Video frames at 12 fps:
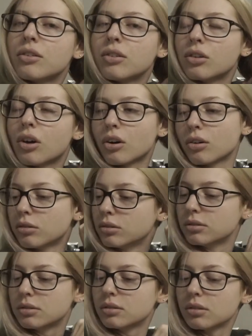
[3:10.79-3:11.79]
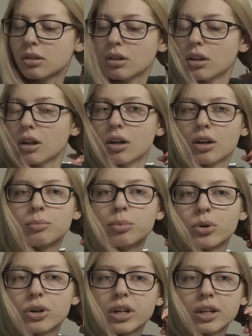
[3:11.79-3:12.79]
y'all are
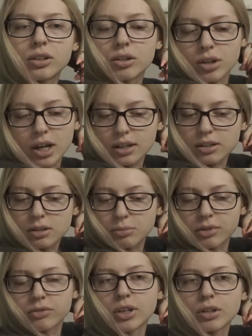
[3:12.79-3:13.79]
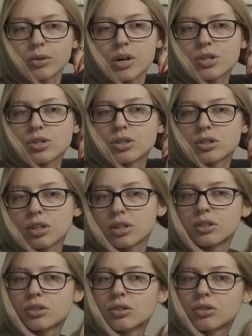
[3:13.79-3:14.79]
boring and don't ask me fun questions on
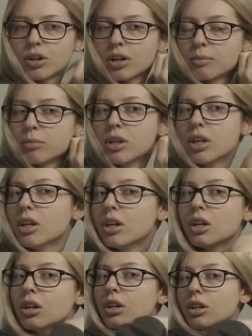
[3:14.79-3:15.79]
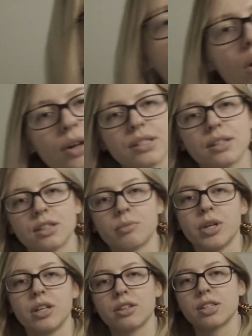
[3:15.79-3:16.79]
Instagram. It always ends up
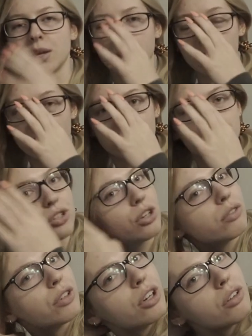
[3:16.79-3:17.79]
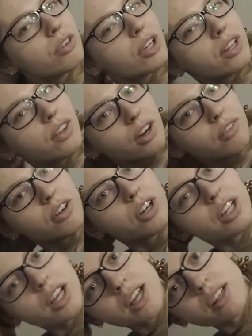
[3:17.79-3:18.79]
being the same questions over and over again that I've
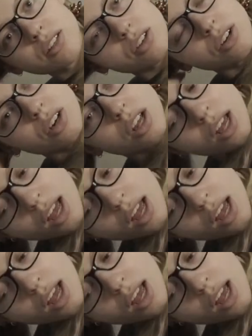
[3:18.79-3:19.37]
already answered,